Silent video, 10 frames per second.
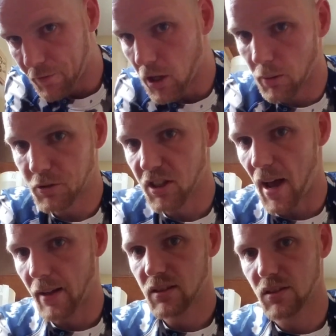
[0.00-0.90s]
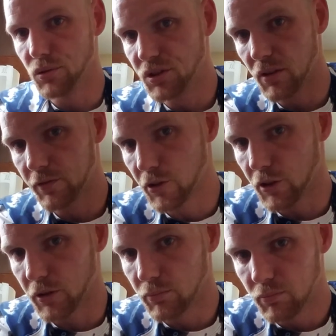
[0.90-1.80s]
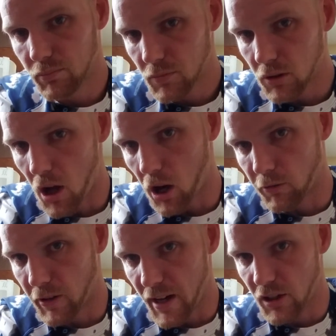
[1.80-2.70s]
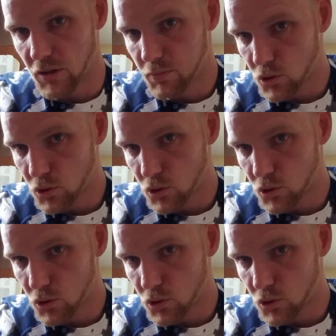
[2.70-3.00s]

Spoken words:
for up shots. Use it for long range,